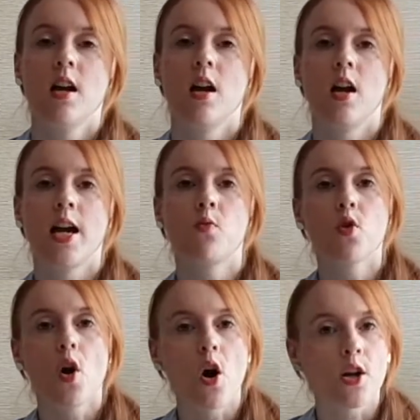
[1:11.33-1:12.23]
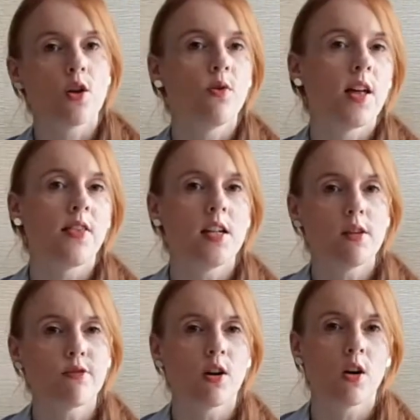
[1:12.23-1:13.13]
uh, and would argue that they
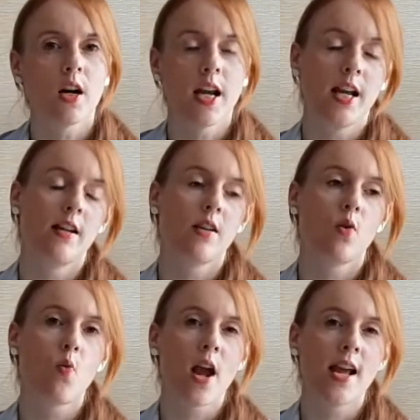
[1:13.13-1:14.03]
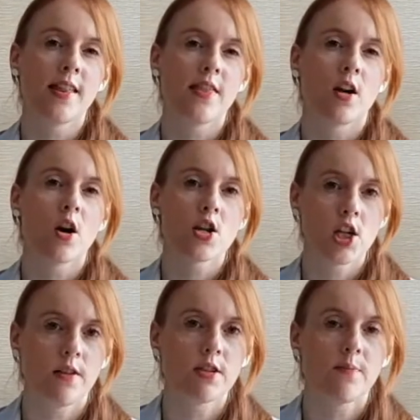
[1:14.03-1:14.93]
differ in the way that they are
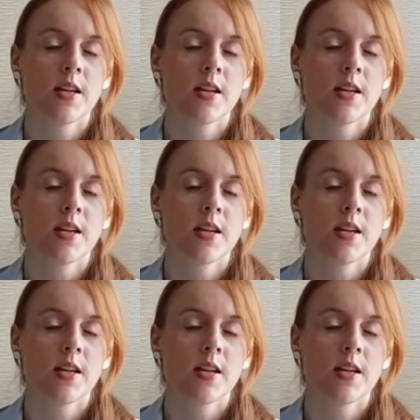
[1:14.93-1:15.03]
achieved.